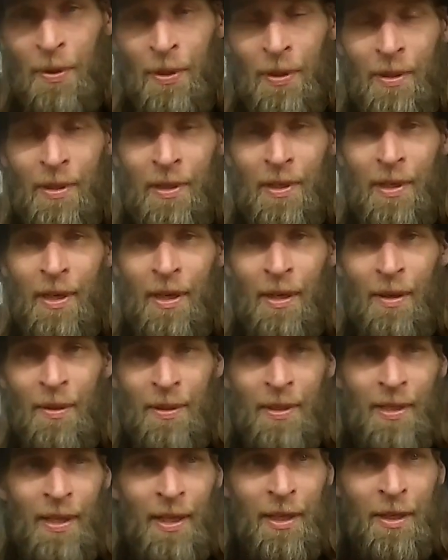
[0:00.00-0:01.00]
burden,
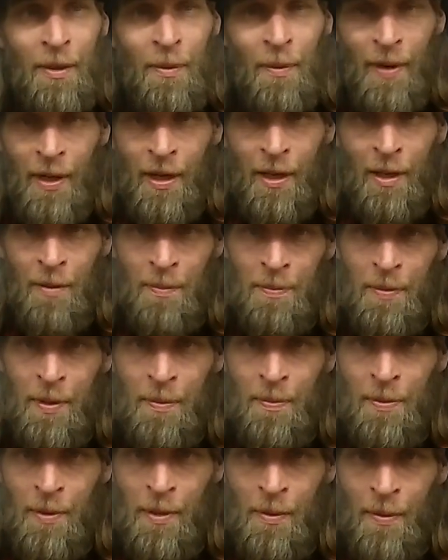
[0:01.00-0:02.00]
It's like you want to help
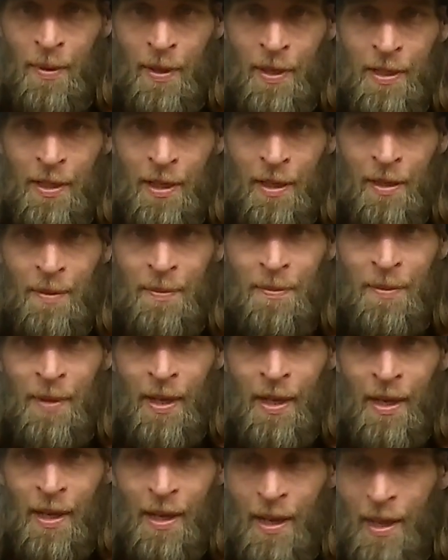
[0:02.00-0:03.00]
people, you want to tell them
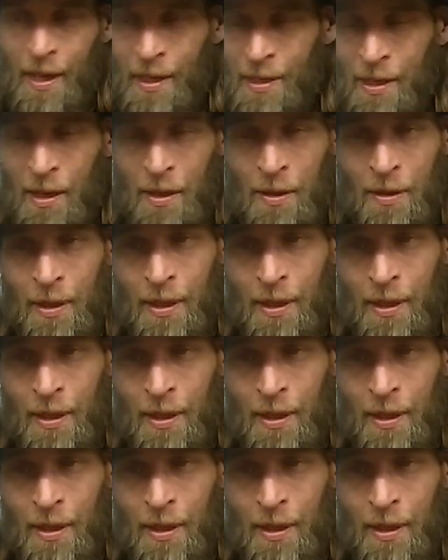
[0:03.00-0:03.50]
it's all